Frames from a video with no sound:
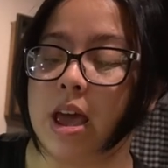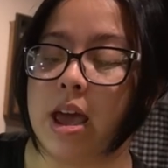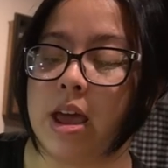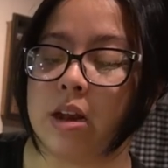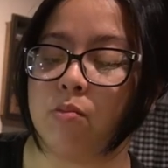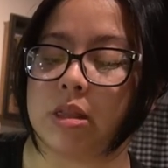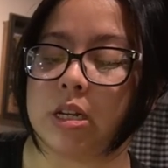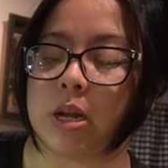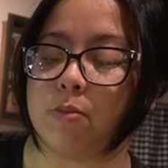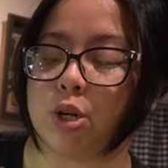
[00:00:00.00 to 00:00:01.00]
and what the
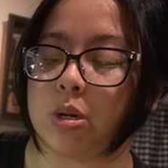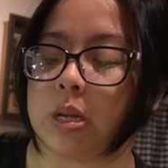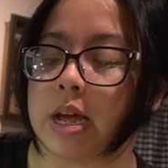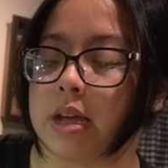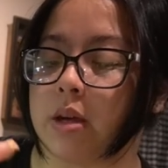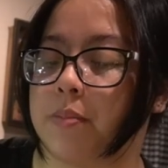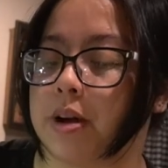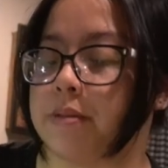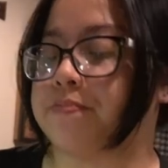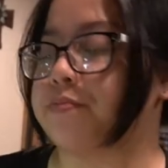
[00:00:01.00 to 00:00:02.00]
temperature's like.
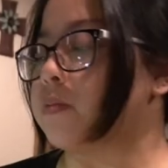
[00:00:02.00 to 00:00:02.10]
But